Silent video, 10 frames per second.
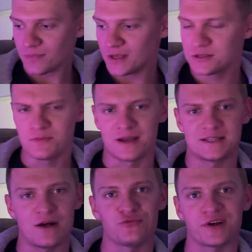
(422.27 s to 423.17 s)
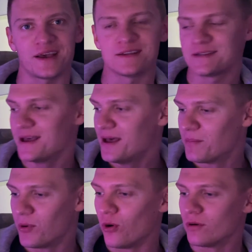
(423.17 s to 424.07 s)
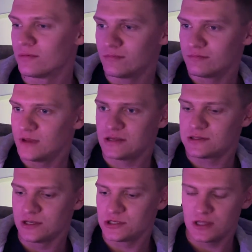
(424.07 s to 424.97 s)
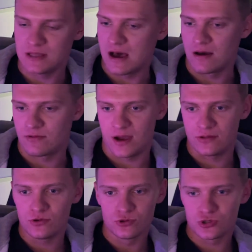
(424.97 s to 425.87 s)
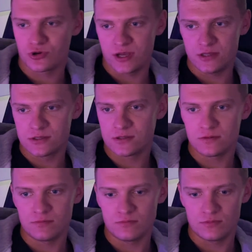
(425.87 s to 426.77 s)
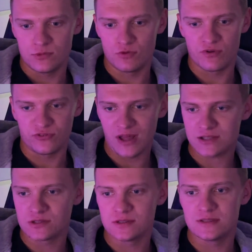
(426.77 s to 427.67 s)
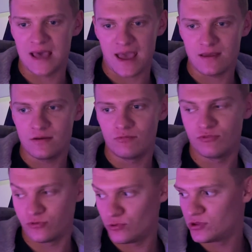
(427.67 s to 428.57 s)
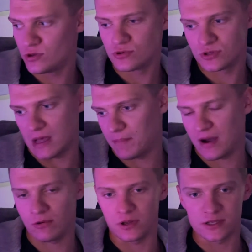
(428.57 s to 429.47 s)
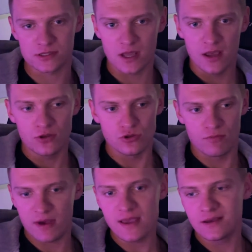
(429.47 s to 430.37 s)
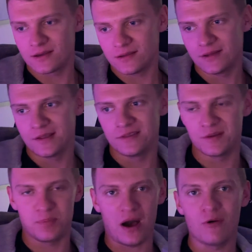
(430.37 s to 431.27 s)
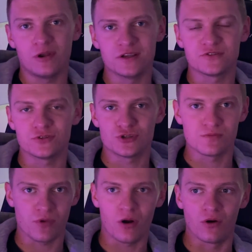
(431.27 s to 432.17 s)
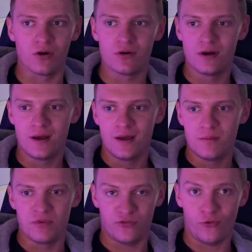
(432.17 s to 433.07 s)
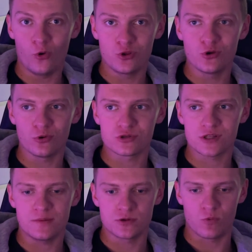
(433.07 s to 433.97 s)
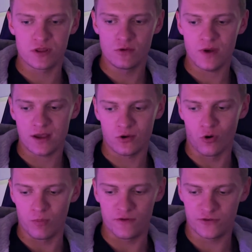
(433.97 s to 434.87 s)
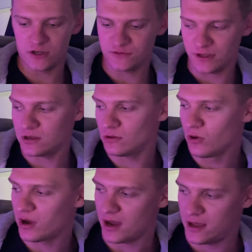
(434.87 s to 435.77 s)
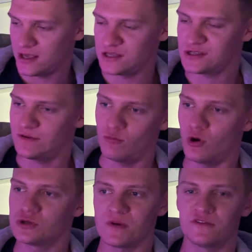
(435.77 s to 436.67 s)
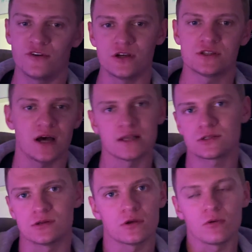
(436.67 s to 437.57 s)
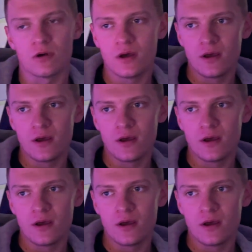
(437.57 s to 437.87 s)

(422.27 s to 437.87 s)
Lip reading: To myself, I guess. But it's literally that, right? No screens. You reflect on the day through the use of that power list. You make the power list for tomorrow before you go sleep. So when you wake up, the first thing you look at is, what is my first task to do?